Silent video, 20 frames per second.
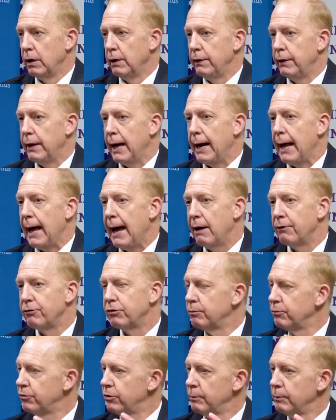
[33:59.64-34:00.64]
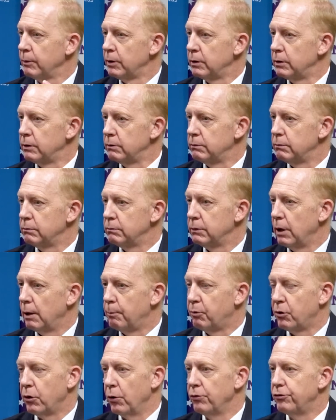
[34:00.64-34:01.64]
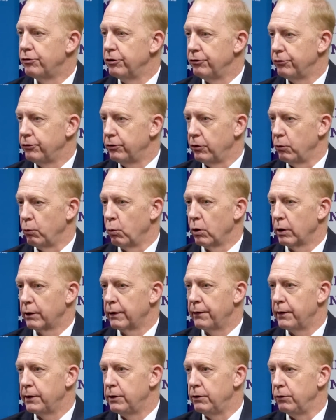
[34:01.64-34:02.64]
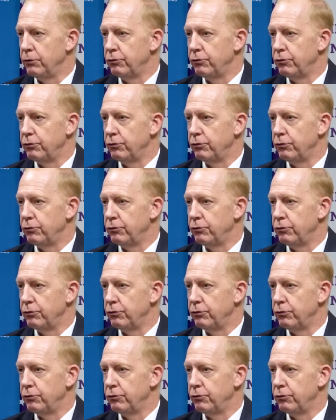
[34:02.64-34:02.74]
that have some similar approaches to the work that they do.